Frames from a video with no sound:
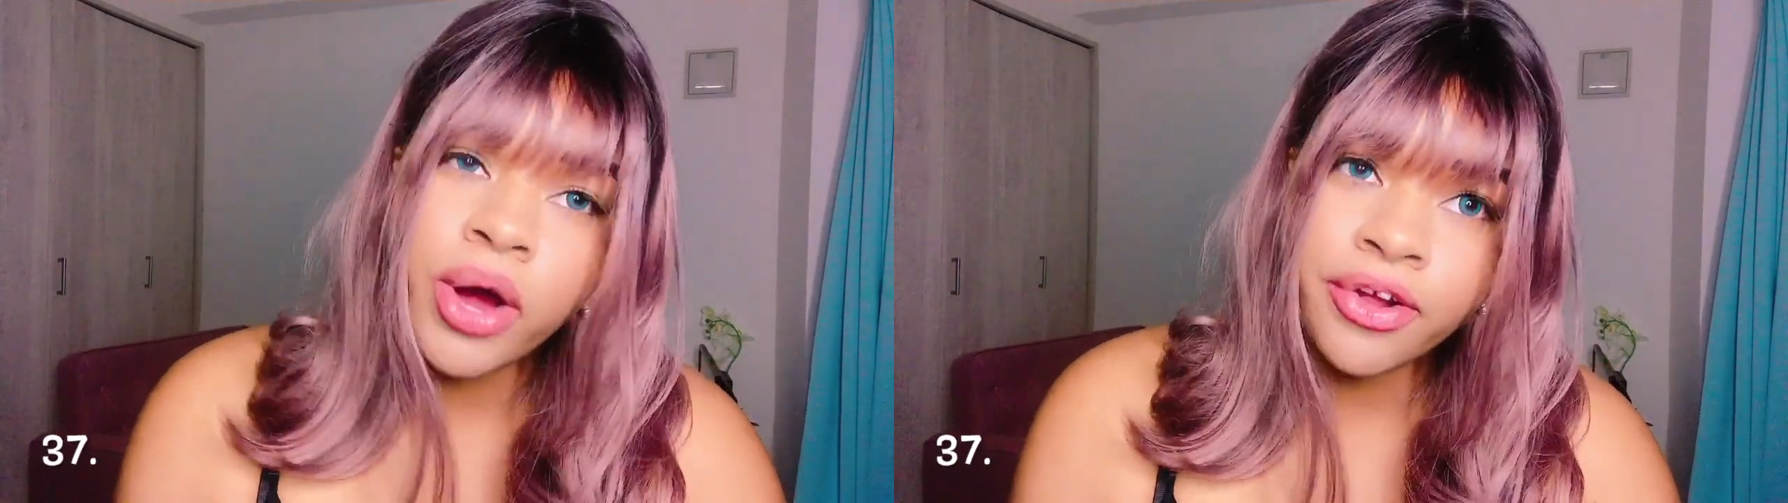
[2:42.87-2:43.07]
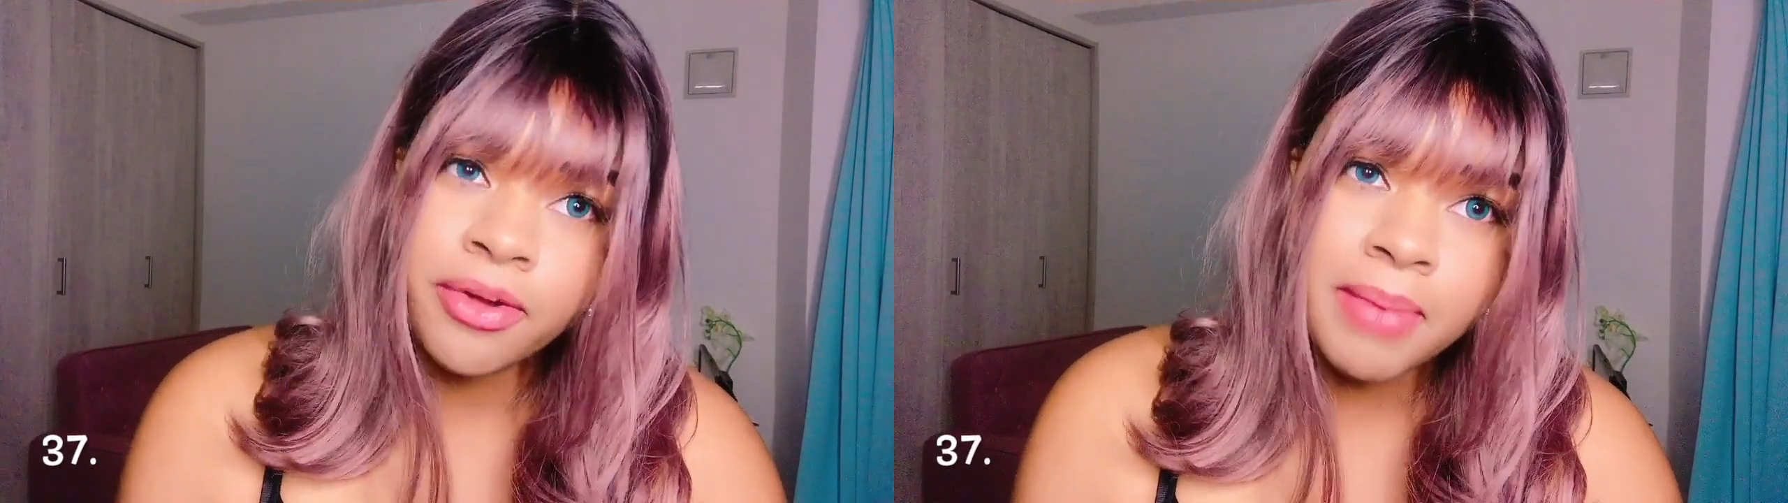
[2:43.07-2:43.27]

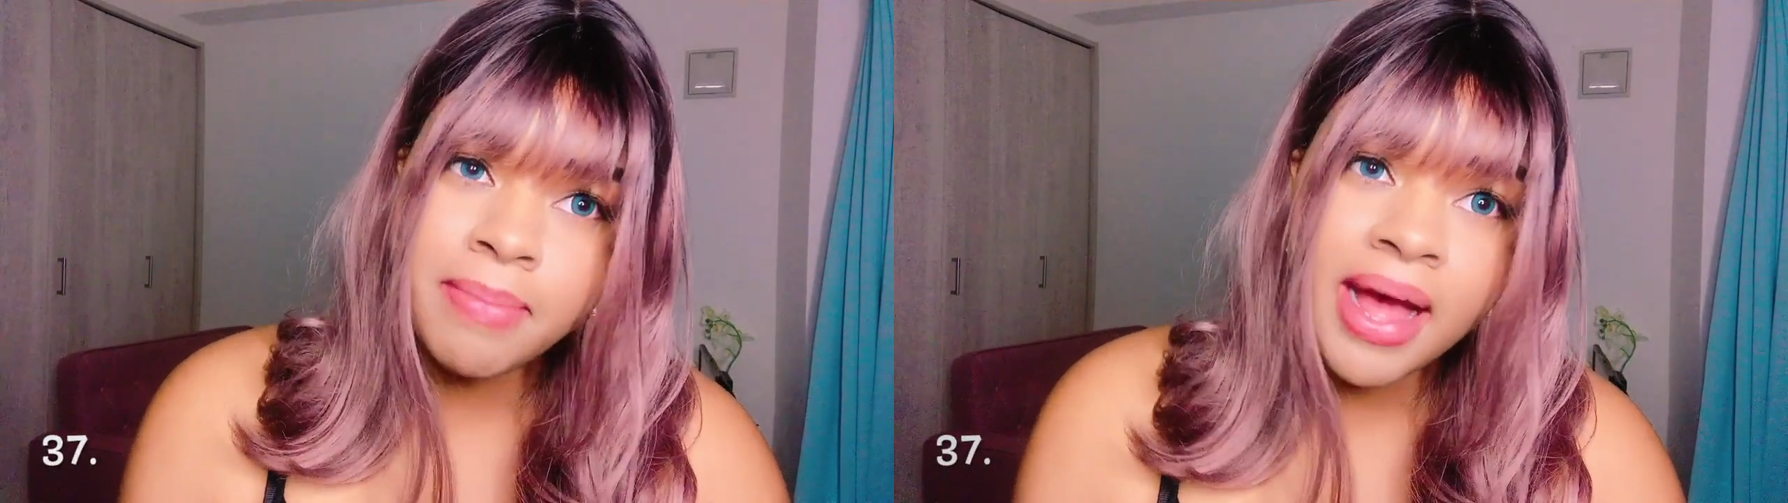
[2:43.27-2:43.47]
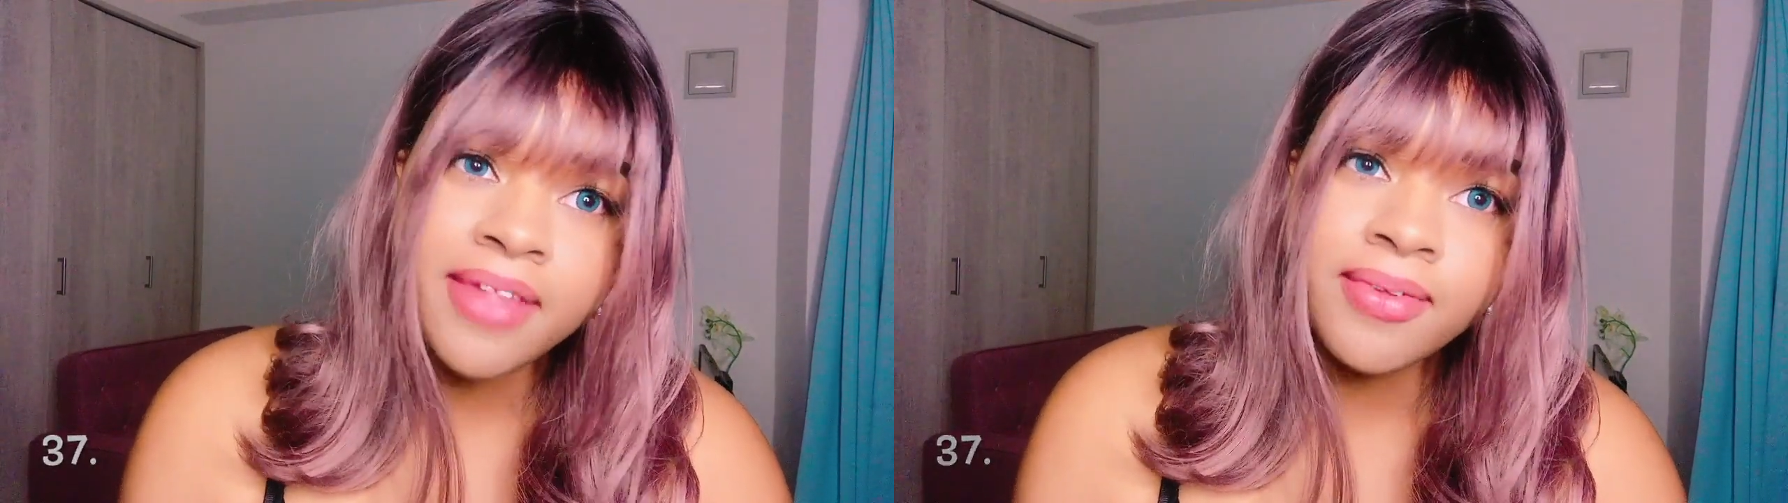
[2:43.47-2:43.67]
water in
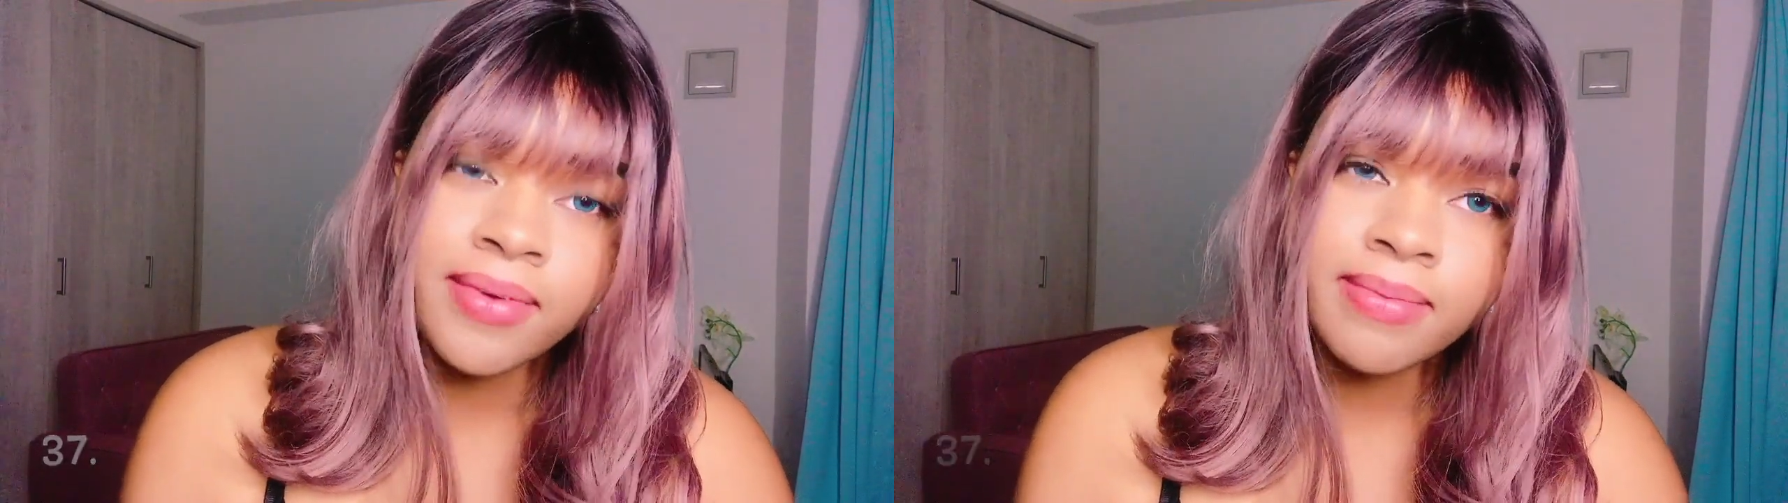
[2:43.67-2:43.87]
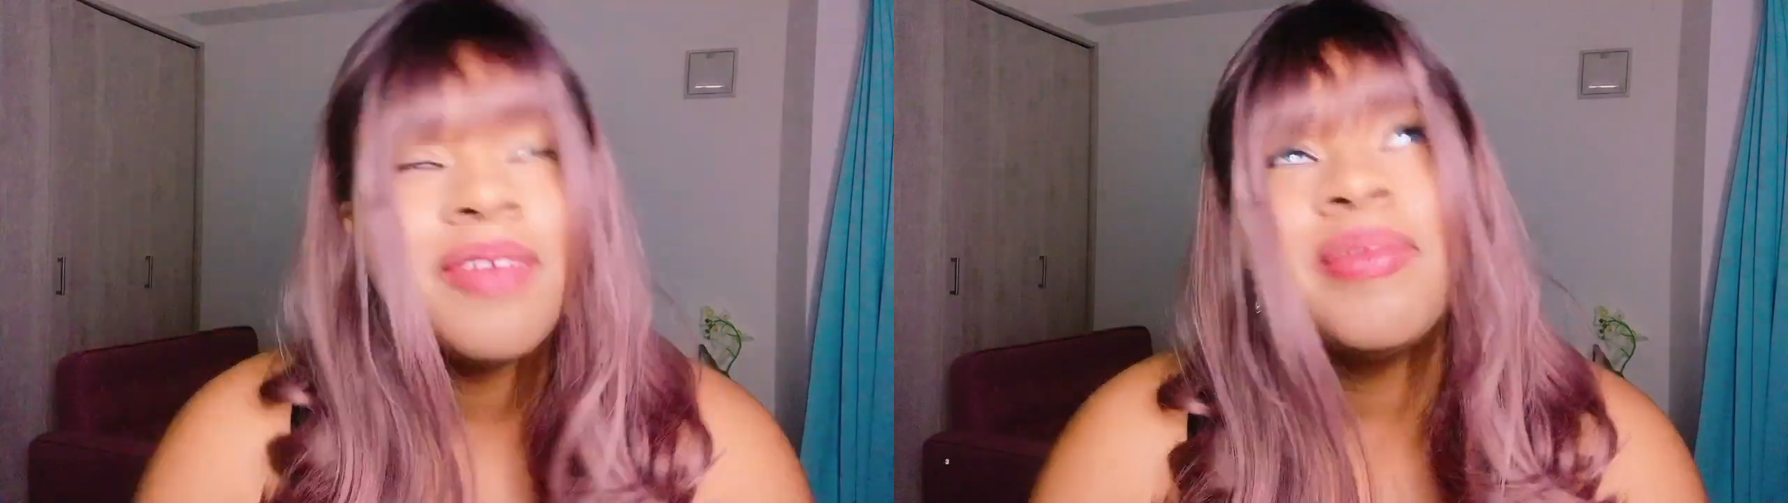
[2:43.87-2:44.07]
my bathroom.